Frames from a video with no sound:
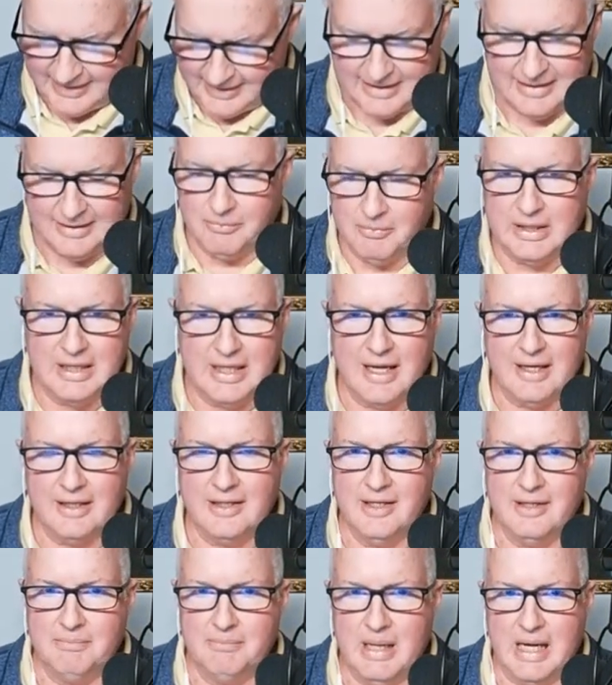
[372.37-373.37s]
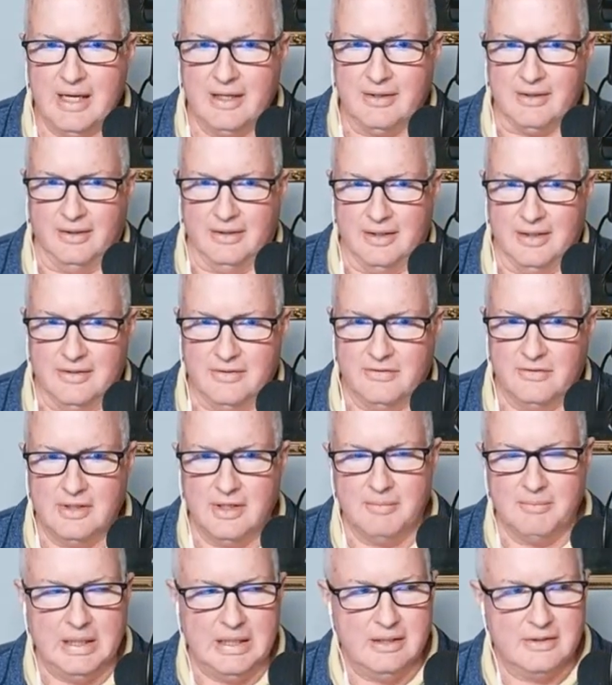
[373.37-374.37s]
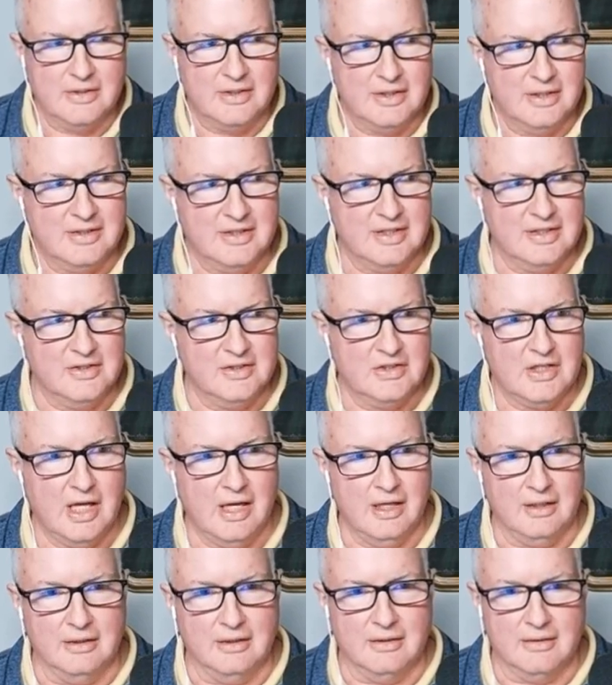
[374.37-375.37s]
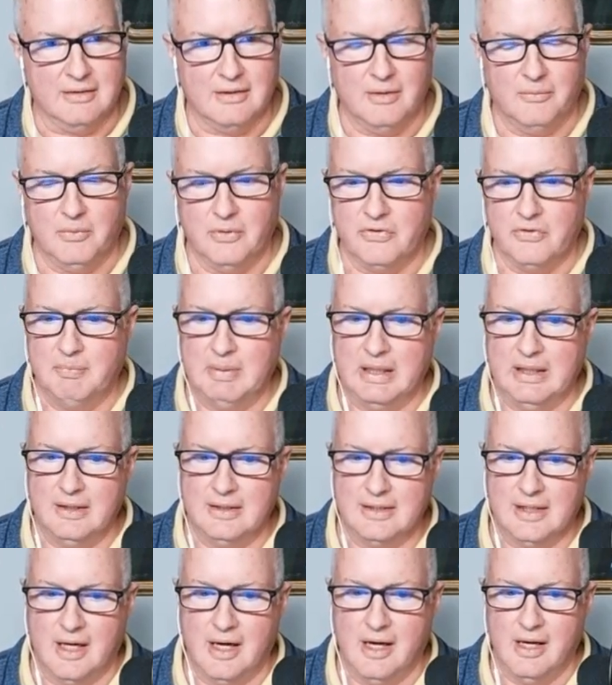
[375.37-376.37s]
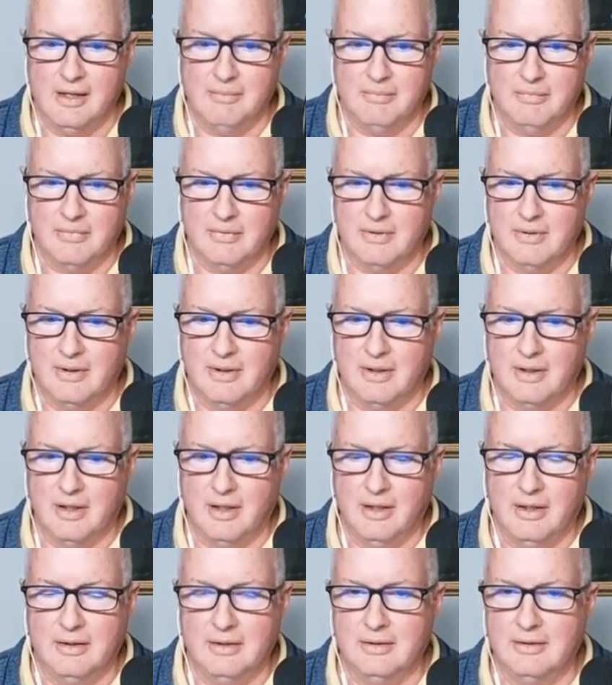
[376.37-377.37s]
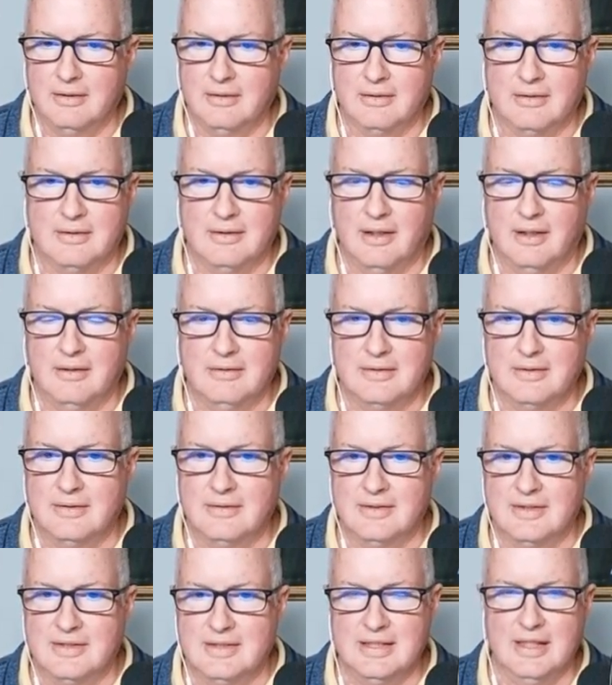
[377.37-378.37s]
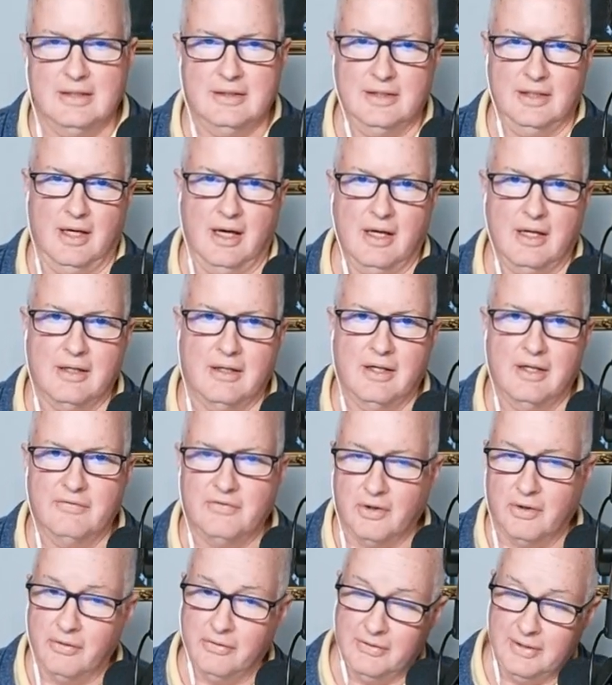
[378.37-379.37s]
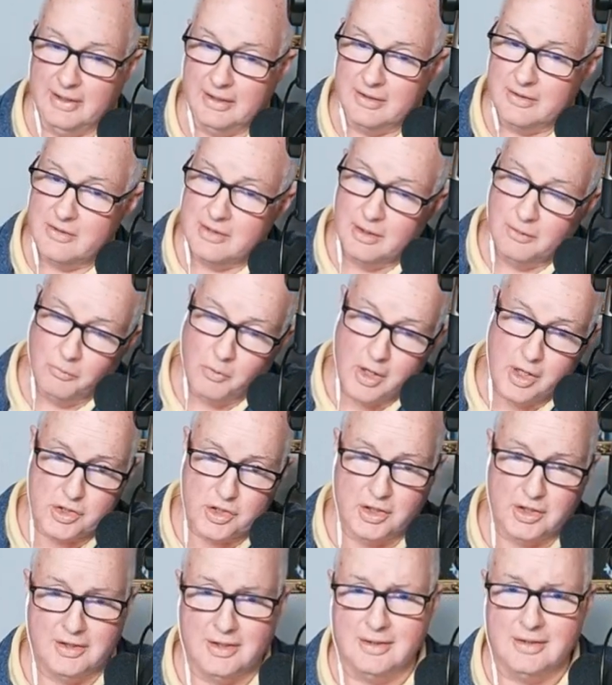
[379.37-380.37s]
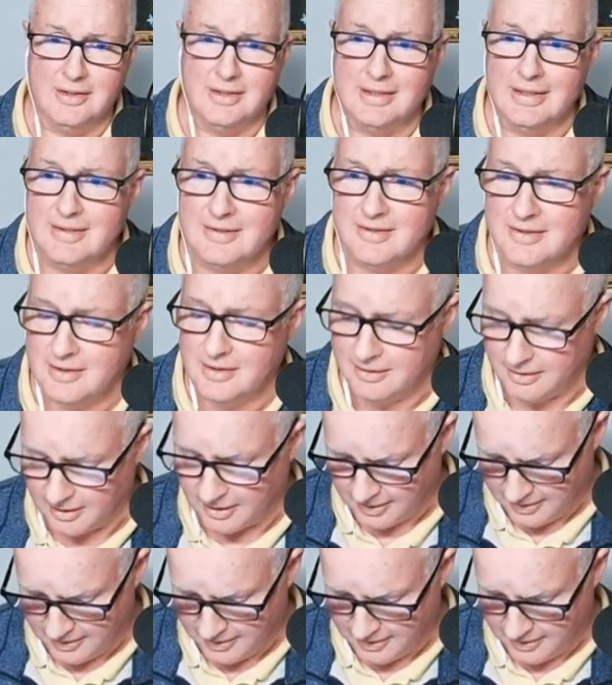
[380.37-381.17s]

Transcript: we got to kick back on this. I mean, it's insane that we're spending time on TikTok, of all things, in Washington, D.C.